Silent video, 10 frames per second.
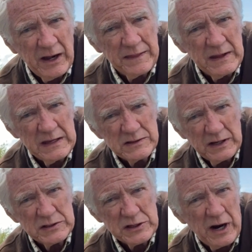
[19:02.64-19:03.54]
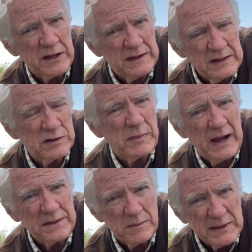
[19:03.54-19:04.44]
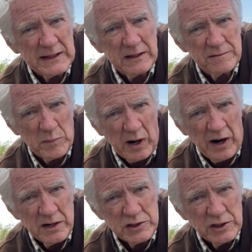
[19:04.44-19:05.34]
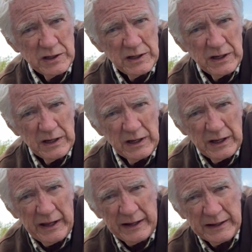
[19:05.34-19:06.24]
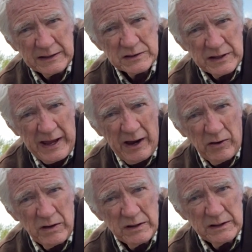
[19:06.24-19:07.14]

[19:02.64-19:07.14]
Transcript: on these, I started these about the middle of March, and it's now